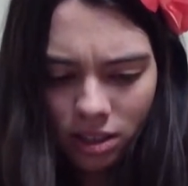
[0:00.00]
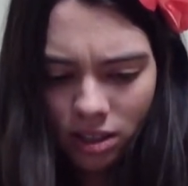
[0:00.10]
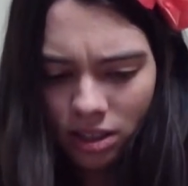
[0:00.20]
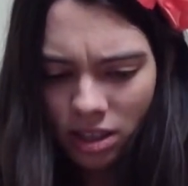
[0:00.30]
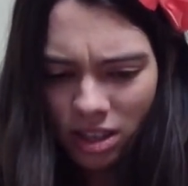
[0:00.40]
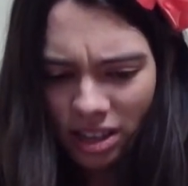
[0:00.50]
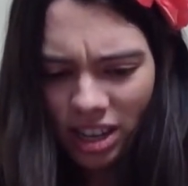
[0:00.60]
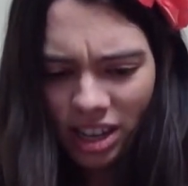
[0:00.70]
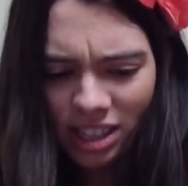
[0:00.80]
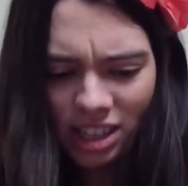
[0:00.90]

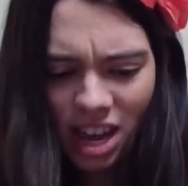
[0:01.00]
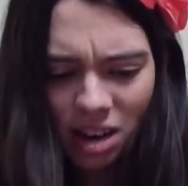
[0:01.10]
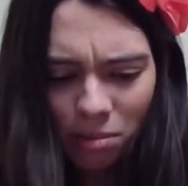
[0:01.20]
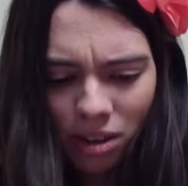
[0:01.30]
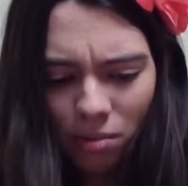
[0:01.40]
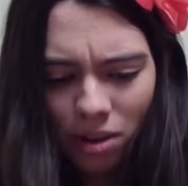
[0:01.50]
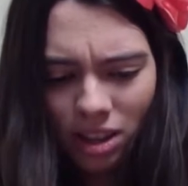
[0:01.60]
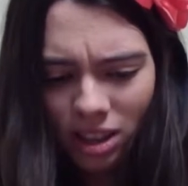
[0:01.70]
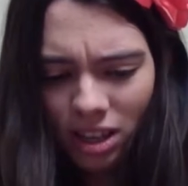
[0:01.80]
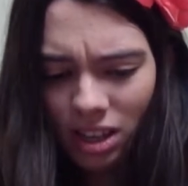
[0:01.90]
it's gotta be in one
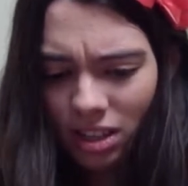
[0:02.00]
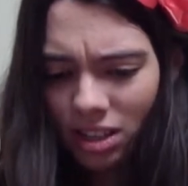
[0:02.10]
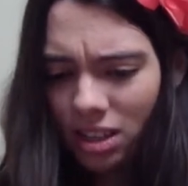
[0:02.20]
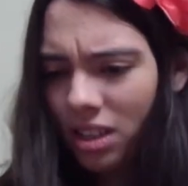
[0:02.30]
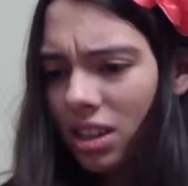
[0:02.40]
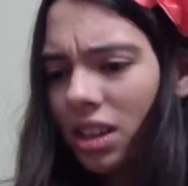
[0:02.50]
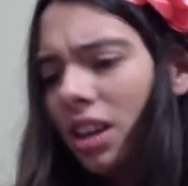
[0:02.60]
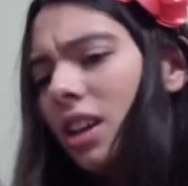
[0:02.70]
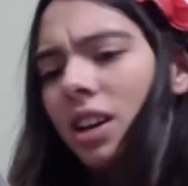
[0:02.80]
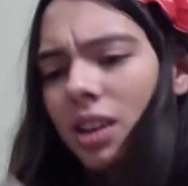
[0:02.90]
of these
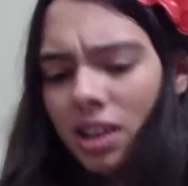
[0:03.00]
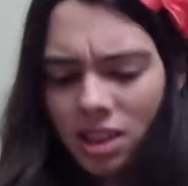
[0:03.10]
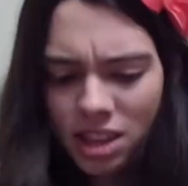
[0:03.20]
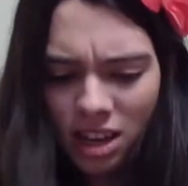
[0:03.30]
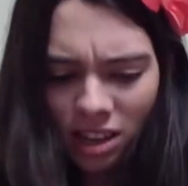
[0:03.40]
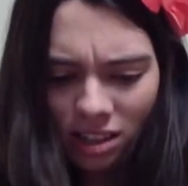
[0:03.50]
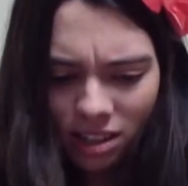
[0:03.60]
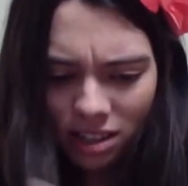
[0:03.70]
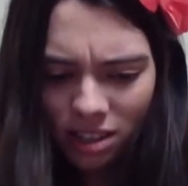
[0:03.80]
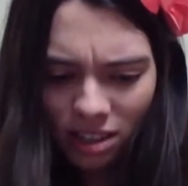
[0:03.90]

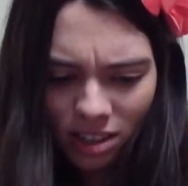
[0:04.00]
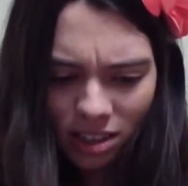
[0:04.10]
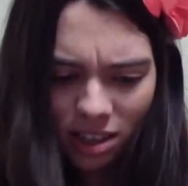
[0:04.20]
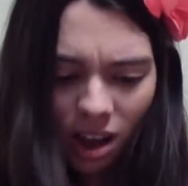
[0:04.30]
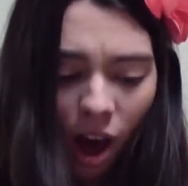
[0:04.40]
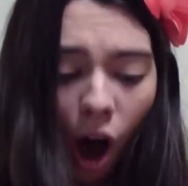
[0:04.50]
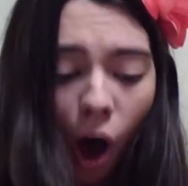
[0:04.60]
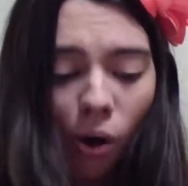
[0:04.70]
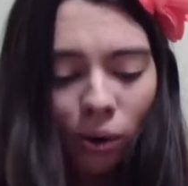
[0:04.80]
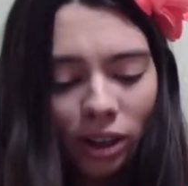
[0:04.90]
things.
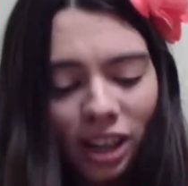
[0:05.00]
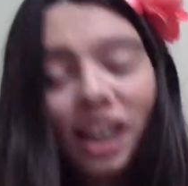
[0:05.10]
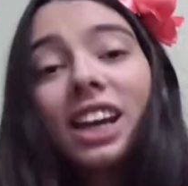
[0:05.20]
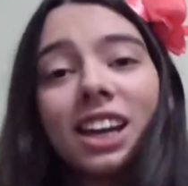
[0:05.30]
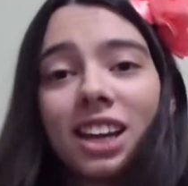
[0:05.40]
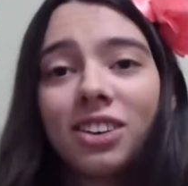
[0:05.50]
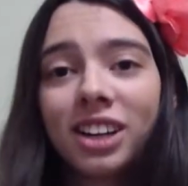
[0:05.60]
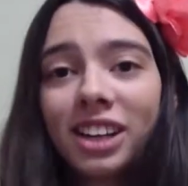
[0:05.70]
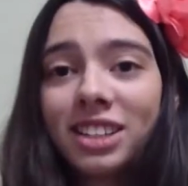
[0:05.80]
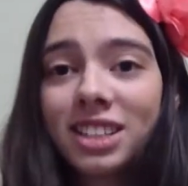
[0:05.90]
Oh, here
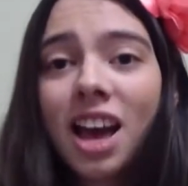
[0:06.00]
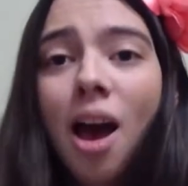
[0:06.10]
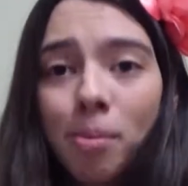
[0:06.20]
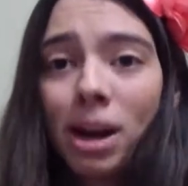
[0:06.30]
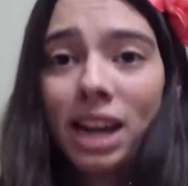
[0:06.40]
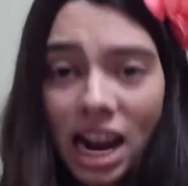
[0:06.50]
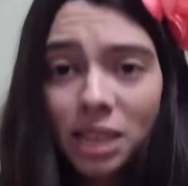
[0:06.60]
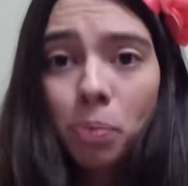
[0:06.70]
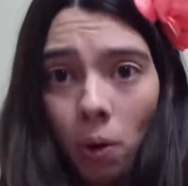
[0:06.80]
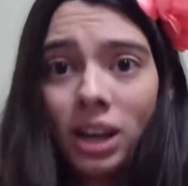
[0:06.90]
it is. My
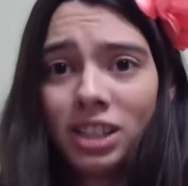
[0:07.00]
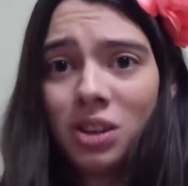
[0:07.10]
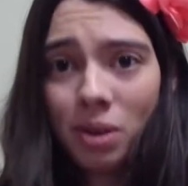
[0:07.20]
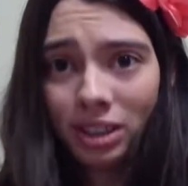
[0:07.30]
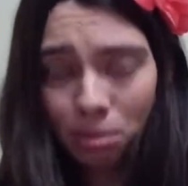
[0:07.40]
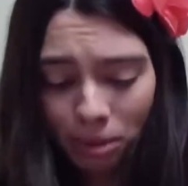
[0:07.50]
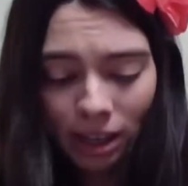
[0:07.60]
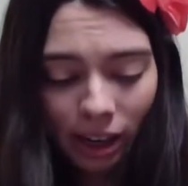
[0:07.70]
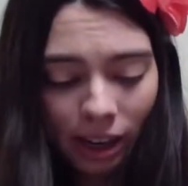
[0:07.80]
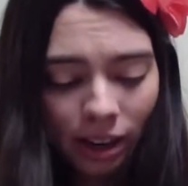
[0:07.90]
next point is going to
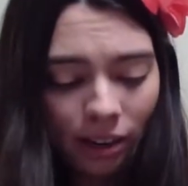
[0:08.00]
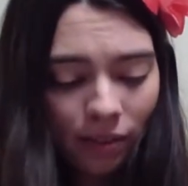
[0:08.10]
be,